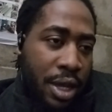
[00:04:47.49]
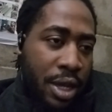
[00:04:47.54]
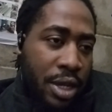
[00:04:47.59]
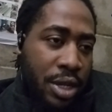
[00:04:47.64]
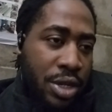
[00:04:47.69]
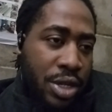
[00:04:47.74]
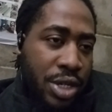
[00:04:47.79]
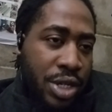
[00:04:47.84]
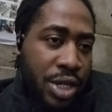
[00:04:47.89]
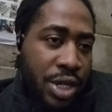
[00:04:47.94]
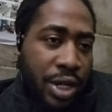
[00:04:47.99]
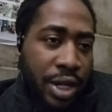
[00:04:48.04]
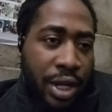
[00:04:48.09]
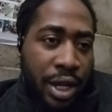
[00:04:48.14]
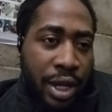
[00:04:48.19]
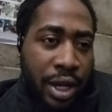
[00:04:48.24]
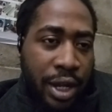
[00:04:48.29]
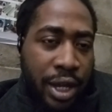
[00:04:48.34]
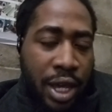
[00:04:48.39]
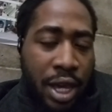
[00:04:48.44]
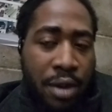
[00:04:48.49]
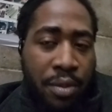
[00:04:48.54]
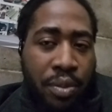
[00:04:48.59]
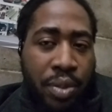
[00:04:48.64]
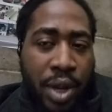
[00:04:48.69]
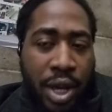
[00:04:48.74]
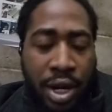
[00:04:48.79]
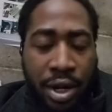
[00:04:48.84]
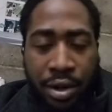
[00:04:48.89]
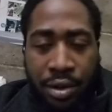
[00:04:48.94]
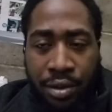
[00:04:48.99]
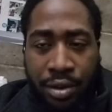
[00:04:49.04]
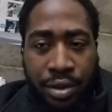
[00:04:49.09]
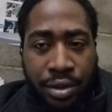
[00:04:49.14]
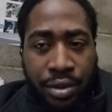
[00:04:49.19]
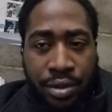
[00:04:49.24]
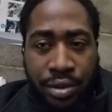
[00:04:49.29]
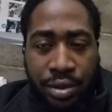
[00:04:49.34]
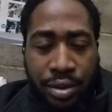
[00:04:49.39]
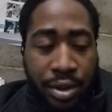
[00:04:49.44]
You should have kept
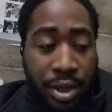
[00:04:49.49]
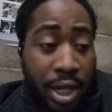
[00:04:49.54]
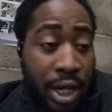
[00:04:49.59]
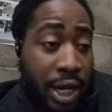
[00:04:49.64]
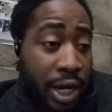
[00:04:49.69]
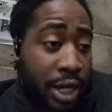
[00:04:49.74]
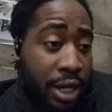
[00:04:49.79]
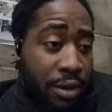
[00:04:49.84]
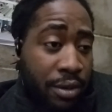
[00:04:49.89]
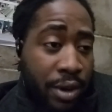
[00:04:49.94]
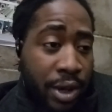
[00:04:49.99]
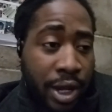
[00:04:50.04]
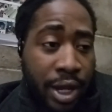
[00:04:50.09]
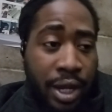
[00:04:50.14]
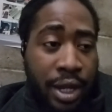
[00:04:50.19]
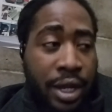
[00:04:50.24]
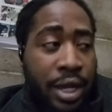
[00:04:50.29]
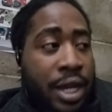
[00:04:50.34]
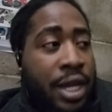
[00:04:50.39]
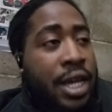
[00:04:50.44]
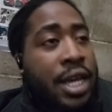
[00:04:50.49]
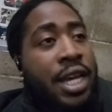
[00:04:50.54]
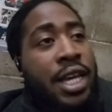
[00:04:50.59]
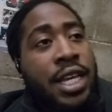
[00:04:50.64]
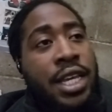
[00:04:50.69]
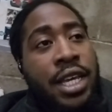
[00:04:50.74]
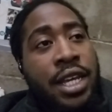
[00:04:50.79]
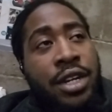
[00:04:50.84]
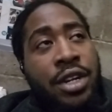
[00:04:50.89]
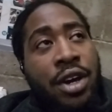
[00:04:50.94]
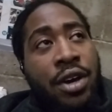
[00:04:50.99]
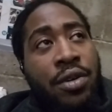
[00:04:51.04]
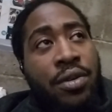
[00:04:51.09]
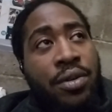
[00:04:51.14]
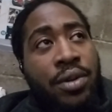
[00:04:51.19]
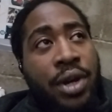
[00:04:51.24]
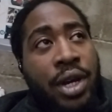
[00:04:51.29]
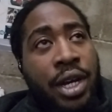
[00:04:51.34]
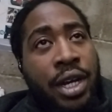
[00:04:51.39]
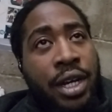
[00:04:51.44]
Pettigrew. Anyway, you
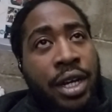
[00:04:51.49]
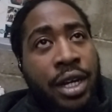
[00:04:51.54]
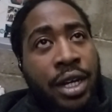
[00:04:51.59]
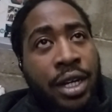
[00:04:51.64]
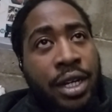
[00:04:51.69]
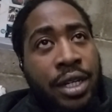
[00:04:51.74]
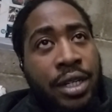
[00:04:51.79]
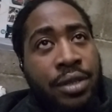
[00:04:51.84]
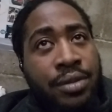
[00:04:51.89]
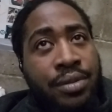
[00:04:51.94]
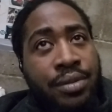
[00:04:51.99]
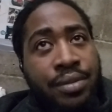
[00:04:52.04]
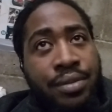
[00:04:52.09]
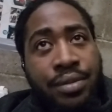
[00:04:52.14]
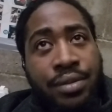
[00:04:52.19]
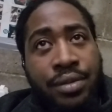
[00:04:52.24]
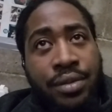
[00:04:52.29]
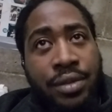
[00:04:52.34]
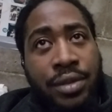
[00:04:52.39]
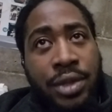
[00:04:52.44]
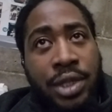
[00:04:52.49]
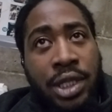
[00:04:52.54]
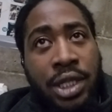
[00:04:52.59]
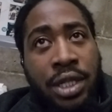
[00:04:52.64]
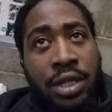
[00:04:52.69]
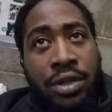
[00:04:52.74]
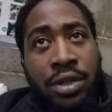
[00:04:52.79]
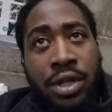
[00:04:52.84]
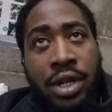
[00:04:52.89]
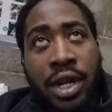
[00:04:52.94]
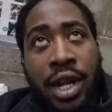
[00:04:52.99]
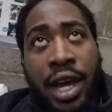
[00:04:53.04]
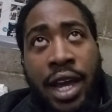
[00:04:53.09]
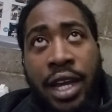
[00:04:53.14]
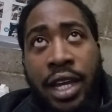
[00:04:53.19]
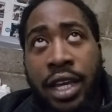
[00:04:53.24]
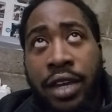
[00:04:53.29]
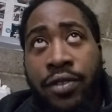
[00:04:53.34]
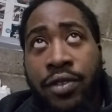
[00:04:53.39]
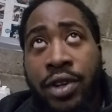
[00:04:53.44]
don't, you're
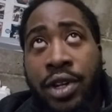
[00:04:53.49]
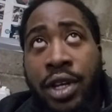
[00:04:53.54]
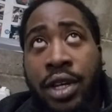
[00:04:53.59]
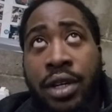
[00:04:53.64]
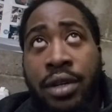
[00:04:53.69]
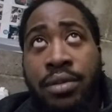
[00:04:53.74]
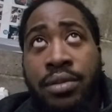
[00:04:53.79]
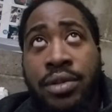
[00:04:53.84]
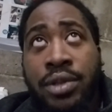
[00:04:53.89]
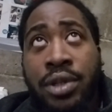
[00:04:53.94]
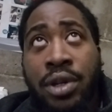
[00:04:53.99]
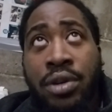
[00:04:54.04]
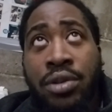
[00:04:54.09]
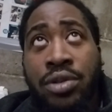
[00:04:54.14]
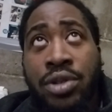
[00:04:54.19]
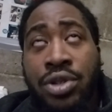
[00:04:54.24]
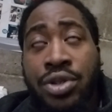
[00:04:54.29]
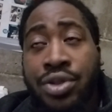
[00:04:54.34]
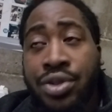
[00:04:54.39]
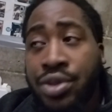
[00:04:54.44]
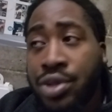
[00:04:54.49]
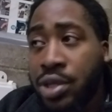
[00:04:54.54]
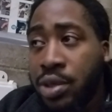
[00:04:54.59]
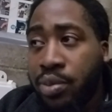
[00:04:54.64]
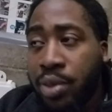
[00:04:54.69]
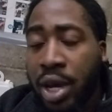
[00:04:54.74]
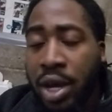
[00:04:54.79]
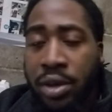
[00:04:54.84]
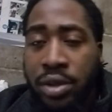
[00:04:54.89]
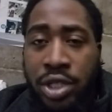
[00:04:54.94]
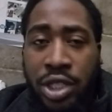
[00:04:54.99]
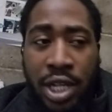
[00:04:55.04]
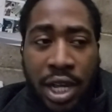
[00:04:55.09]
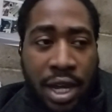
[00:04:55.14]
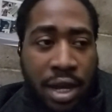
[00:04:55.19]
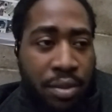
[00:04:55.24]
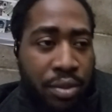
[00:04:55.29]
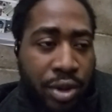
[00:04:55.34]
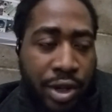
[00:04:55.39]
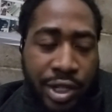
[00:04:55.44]
not giving up. No news about
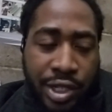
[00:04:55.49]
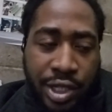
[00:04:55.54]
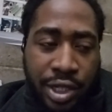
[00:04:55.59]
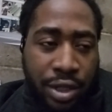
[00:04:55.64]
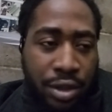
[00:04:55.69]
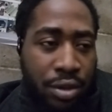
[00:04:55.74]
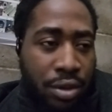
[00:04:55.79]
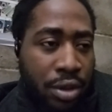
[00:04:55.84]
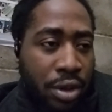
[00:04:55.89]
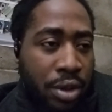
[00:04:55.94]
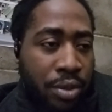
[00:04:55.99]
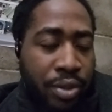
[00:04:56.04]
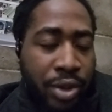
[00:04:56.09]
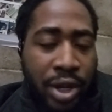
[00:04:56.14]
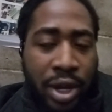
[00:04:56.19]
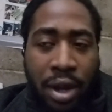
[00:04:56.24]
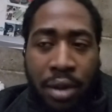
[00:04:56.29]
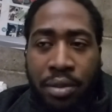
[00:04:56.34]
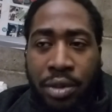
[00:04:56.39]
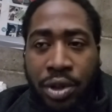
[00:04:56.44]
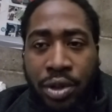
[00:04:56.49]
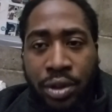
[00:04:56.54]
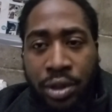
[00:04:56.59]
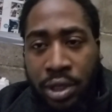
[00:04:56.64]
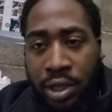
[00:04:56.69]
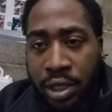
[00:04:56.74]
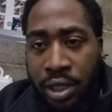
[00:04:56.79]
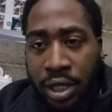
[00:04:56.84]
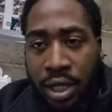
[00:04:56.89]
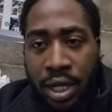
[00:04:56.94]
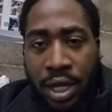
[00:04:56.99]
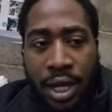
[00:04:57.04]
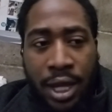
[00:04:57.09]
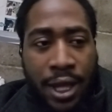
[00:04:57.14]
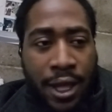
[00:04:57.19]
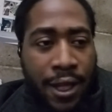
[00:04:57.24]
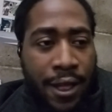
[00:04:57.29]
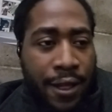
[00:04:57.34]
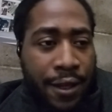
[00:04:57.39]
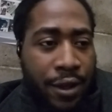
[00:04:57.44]
John Bostic or Amir Abdullah.
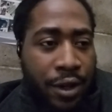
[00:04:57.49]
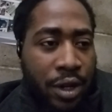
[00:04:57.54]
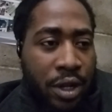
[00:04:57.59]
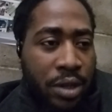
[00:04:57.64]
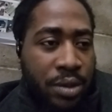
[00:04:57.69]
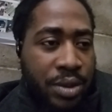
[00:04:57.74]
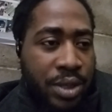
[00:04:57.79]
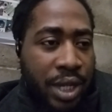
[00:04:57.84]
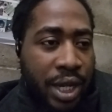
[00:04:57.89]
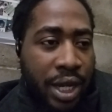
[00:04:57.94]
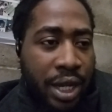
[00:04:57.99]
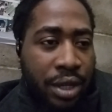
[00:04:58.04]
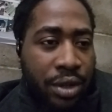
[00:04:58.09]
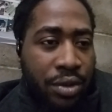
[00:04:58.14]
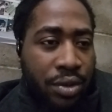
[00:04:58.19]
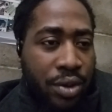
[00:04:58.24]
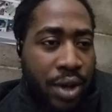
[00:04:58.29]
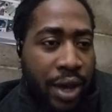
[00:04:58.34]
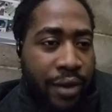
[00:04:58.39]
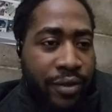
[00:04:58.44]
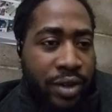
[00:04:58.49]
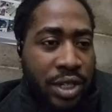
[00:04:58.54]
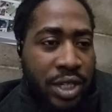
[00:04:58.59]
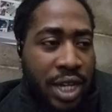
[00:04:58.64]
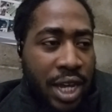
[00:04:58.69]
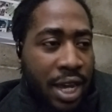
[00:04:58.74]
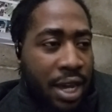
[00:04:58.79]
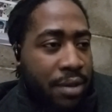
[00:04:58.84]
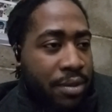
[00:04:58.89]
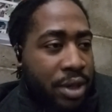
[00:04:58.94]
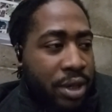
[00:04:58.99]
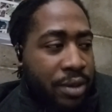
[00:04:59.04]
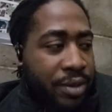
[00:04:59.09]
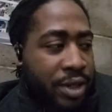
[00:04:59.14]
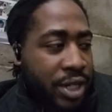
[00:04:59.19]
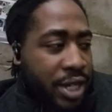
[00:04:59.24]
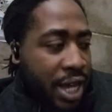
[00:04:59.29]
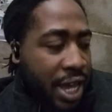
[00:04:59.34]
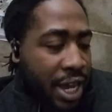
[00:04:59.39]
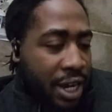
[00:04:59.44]
You know what I'm saying? You have a time
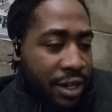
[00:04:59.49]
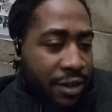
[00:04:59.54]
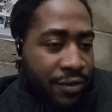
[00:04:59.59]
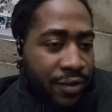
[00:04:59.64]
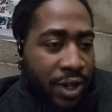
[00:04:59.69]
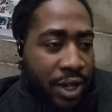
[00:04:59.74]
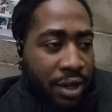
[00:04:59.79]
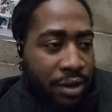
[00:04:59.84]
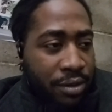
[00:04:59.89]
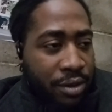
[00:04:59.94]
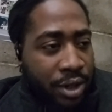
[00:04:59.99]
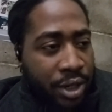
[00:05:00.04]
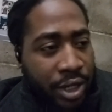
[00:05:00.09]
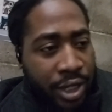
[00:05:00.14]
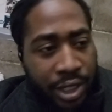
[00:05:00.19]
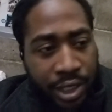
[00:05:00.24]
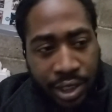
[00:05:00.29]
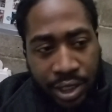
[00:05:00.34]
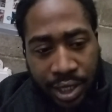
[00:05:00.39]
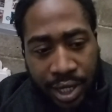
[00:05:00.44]
limit to activate one of these